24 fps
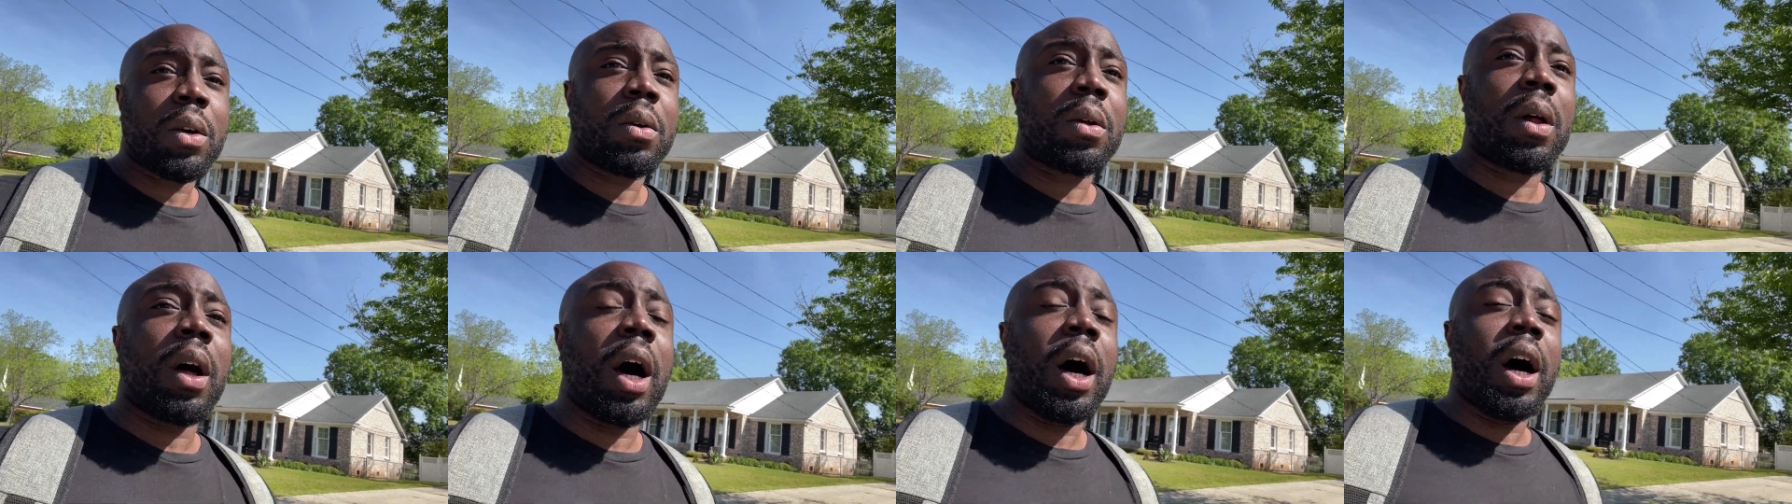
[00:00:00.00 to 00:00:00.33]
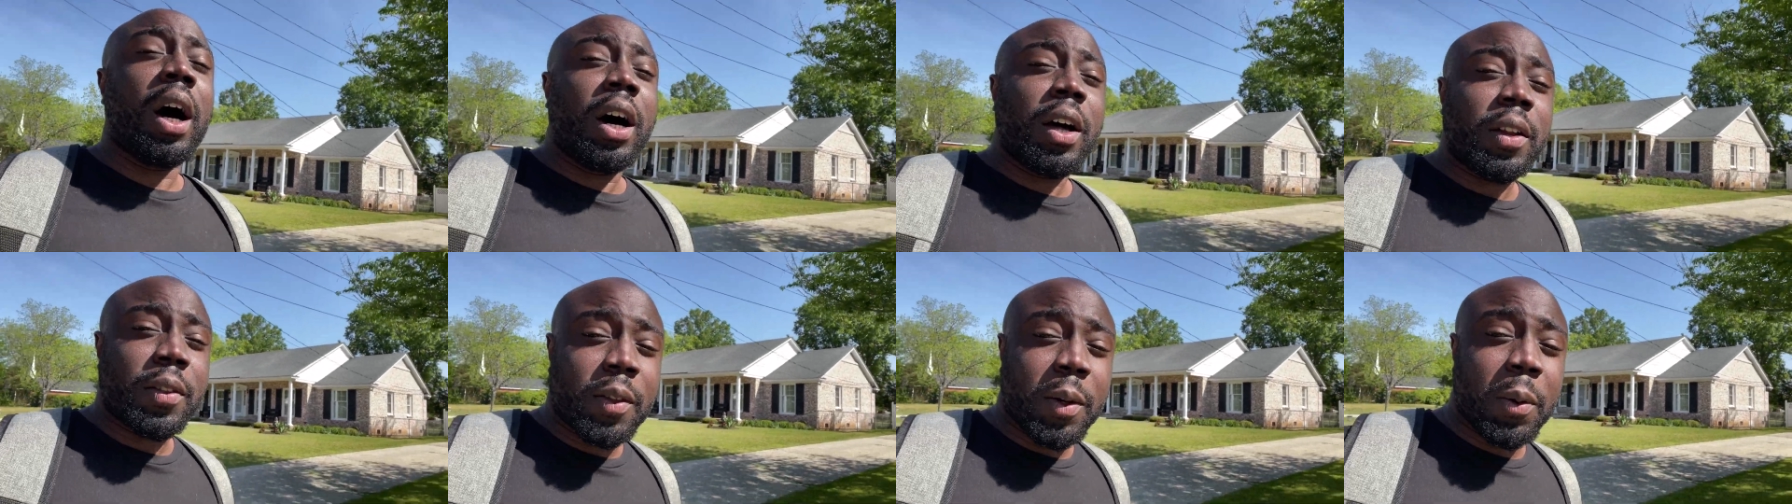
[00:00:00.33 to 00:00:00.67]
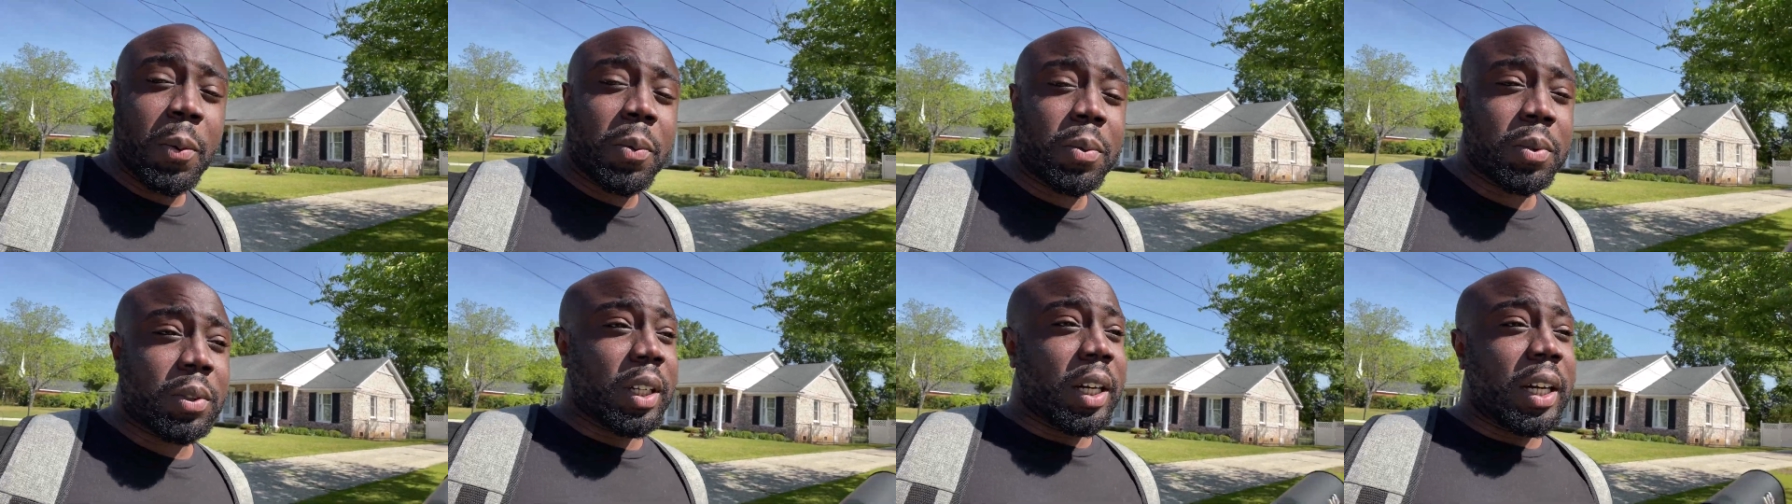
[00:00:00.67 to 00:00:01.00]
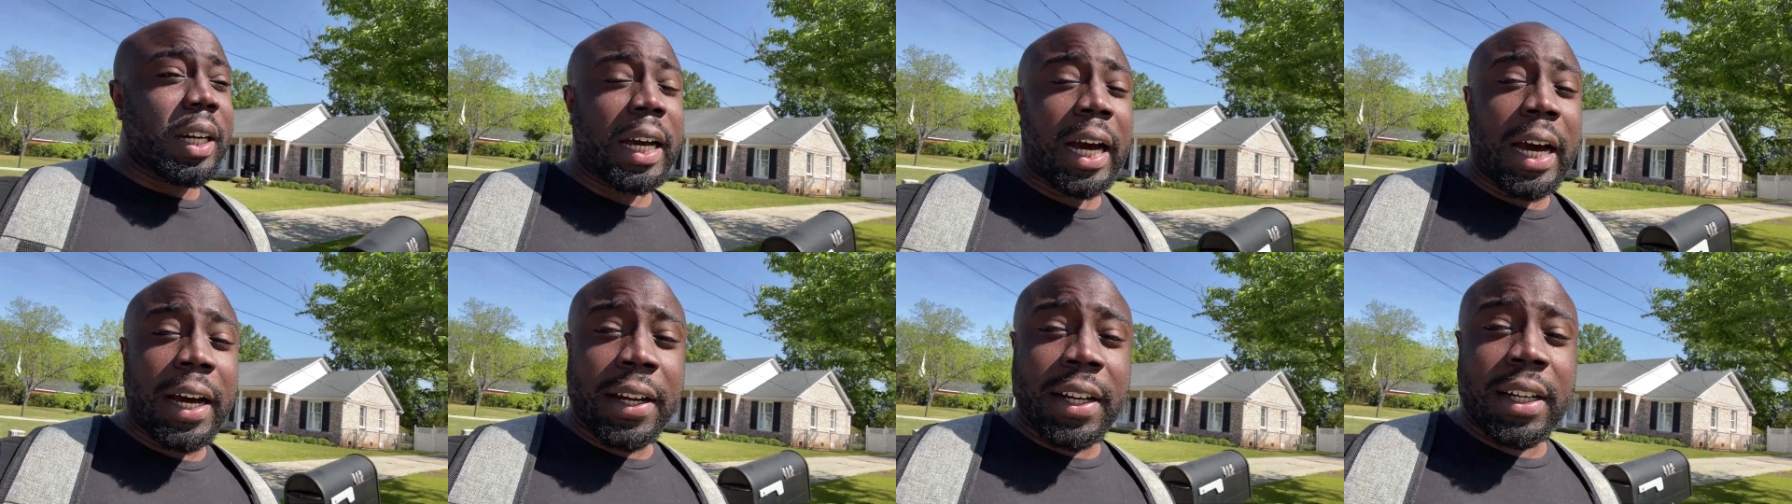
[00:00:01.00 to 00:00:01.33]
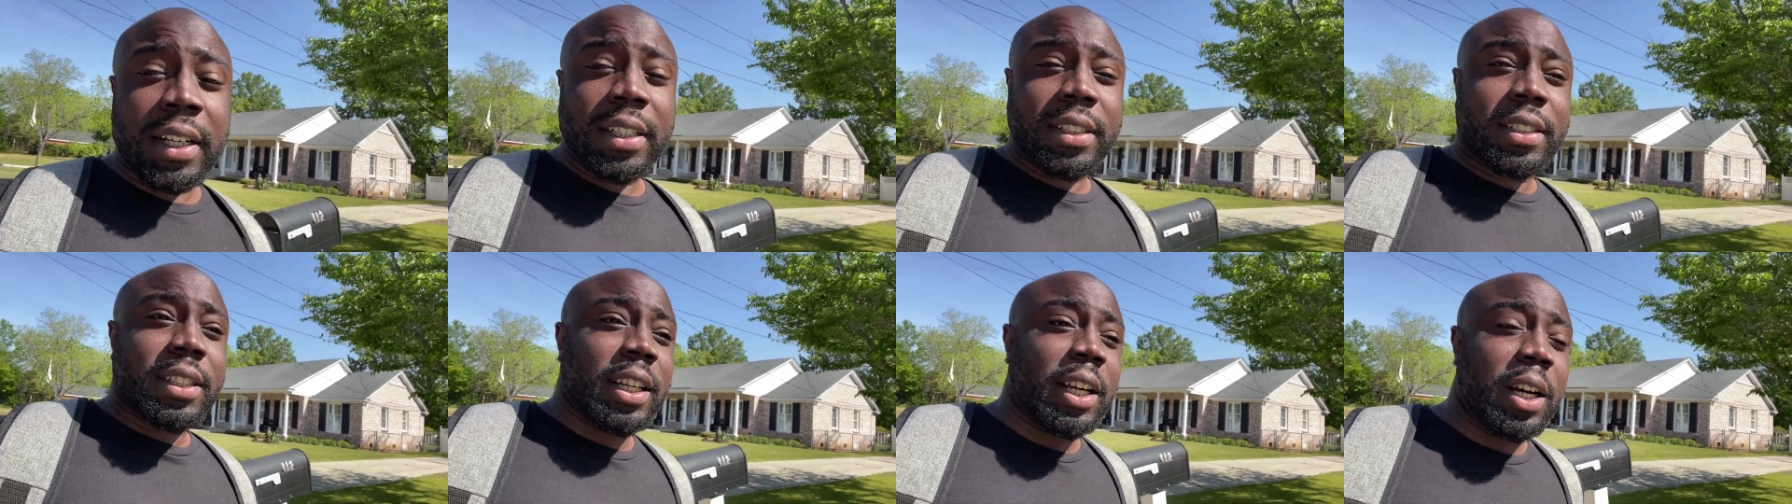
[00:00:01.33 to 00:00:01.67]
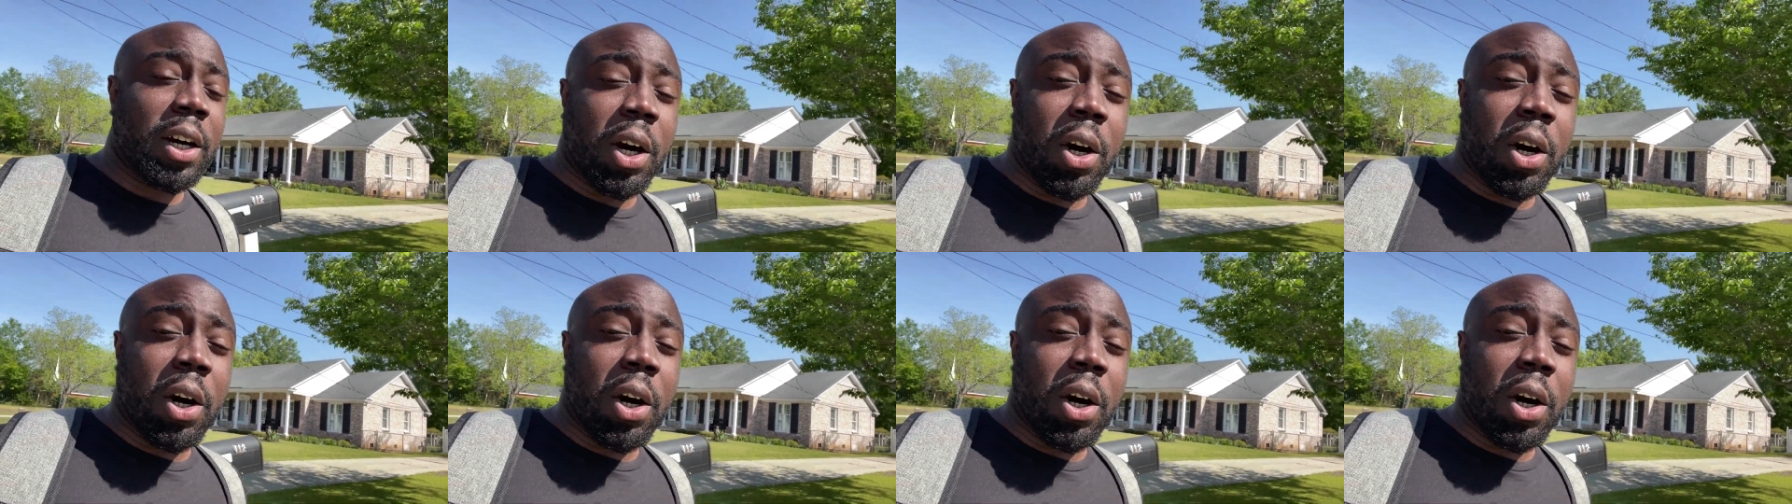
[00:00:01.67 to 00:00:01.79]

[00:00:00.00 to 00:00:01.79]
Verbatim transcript: uh, the, the Gunners and